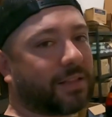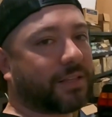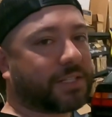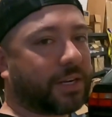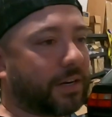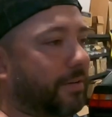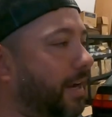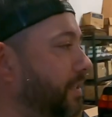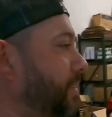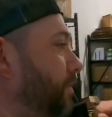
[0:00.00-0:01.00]
that the steering
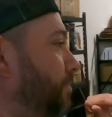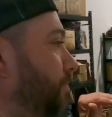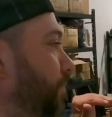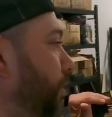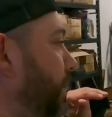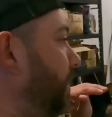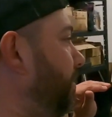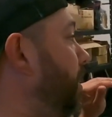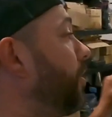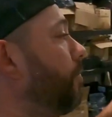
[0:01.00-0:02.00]
rack's good
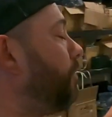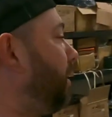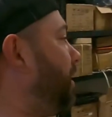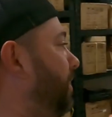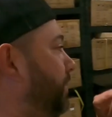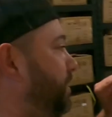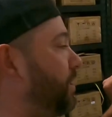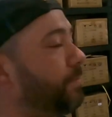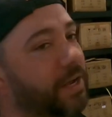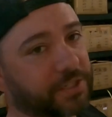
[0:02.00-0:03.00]
and new, the
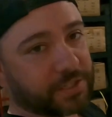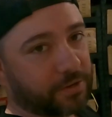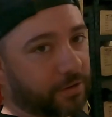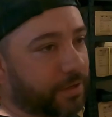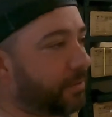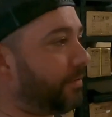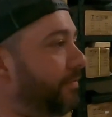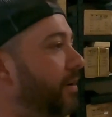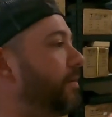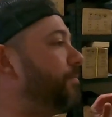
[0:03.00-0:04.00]
suspension's all new in the
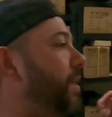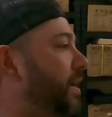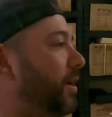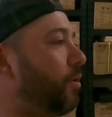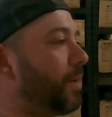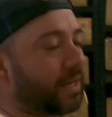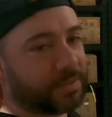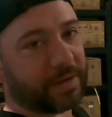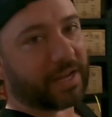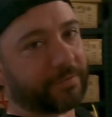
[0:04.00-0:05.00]
front, I can go back
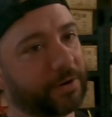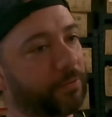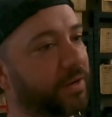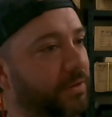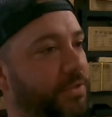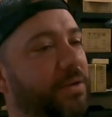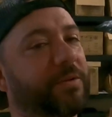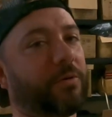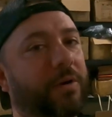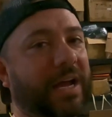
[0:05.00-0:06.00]
to my heavier wheels and
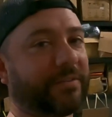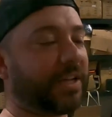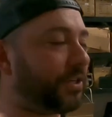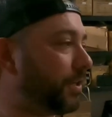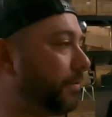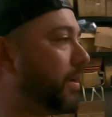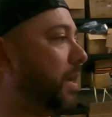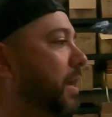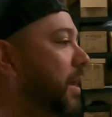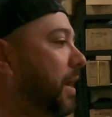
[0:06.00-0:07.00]
we won't have an issue.
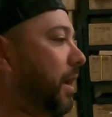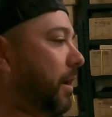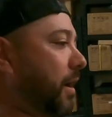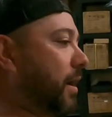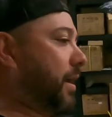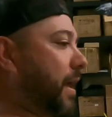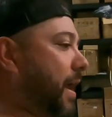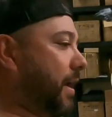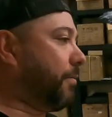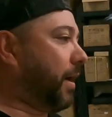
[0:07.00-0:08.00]

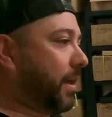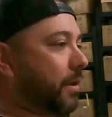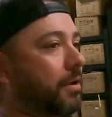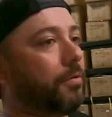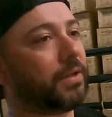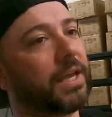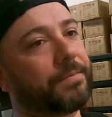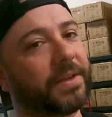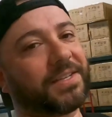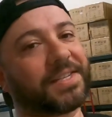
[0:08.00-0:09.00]
Anyway, with
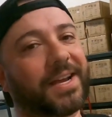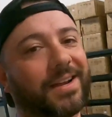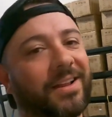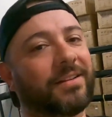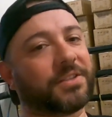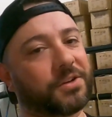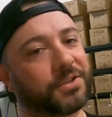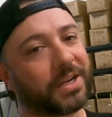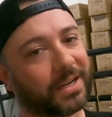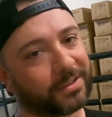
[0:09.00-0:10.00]
that being said, let's go
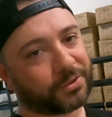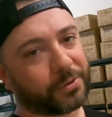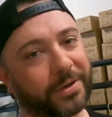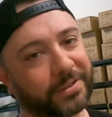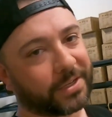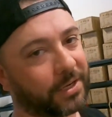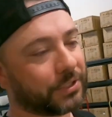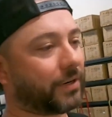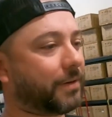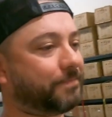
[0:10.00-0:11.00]
check out the Toyota
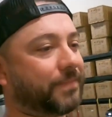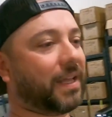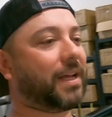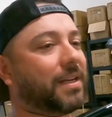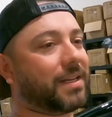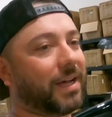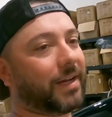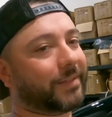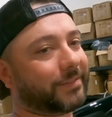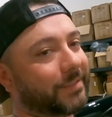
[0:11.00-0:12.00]
Tundra and
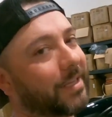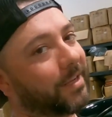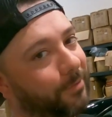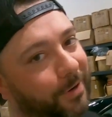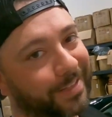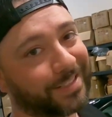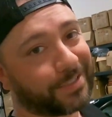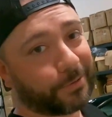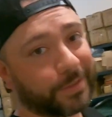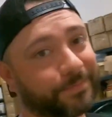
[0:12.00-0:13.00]
uh, what I did
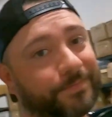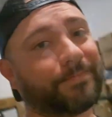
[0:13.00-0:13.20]
to it.